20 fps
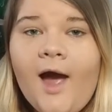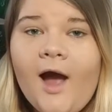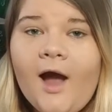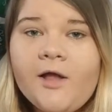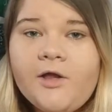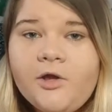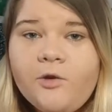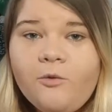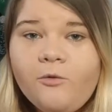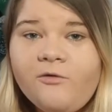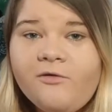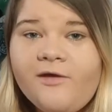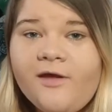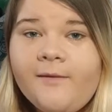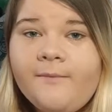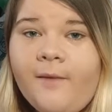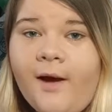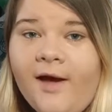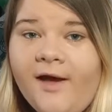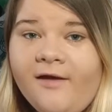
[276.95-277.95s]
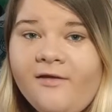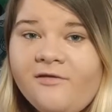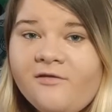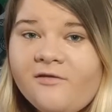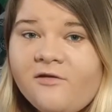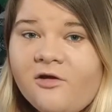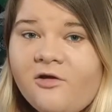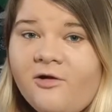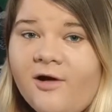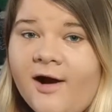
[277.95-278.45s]
and you will see my
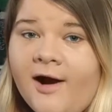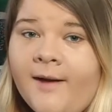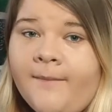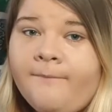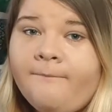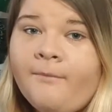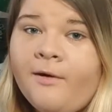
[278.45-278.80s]
Instagram,